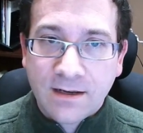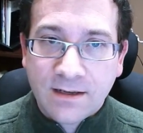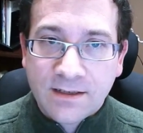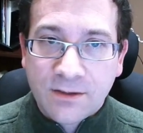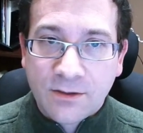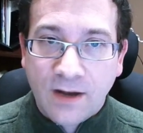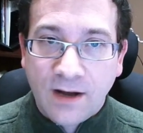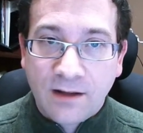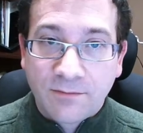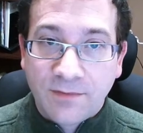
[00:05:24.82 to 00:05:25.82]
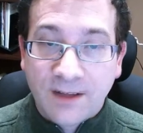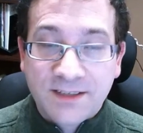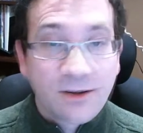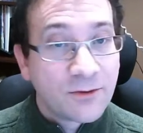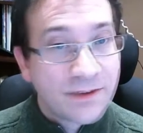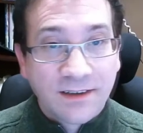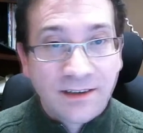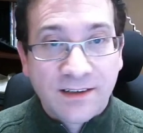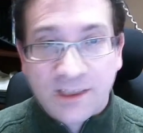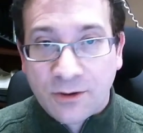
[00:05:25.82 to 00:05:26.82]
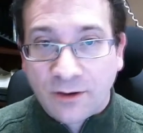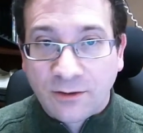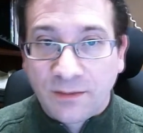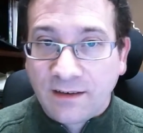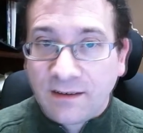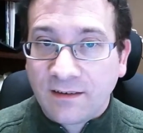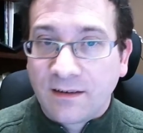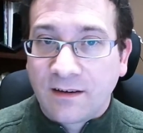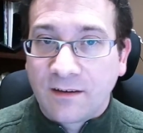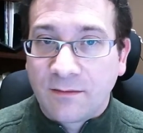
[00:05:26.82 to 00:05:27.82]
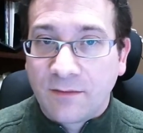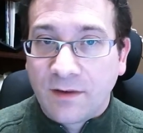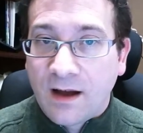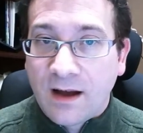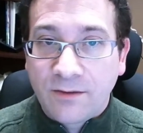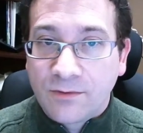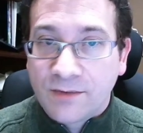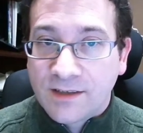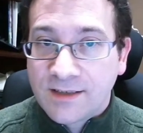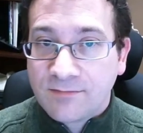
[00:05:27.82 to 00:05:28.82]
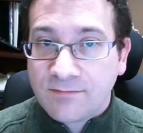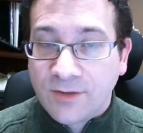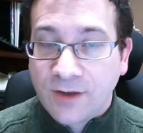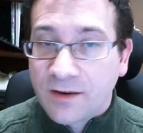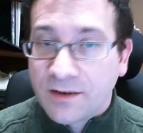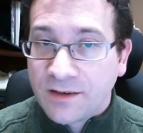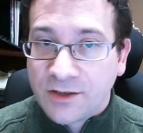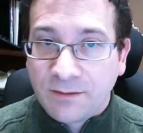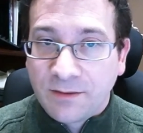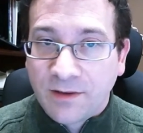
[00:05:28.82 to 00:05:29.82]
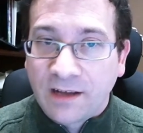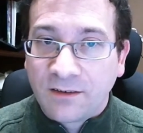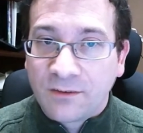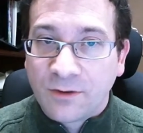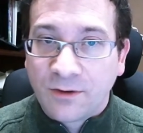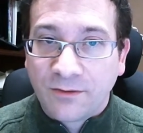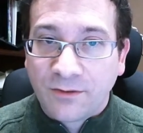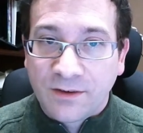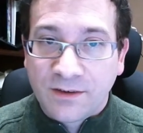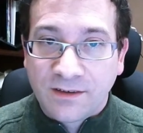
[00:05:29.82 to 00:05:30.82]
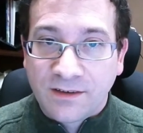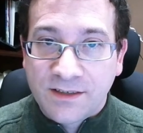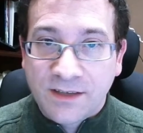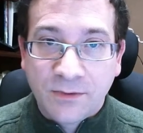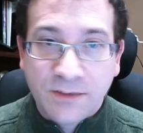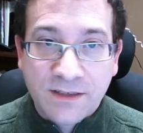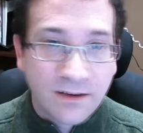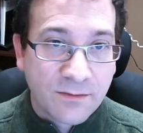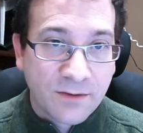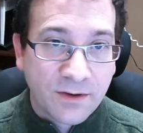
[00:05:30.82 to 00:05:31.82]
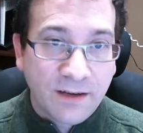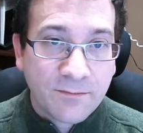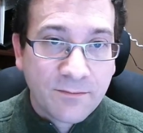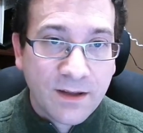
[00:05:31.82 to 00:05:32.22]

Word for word: So I'll start with a little historical bit. I was not initially planning to work for a sequencing company.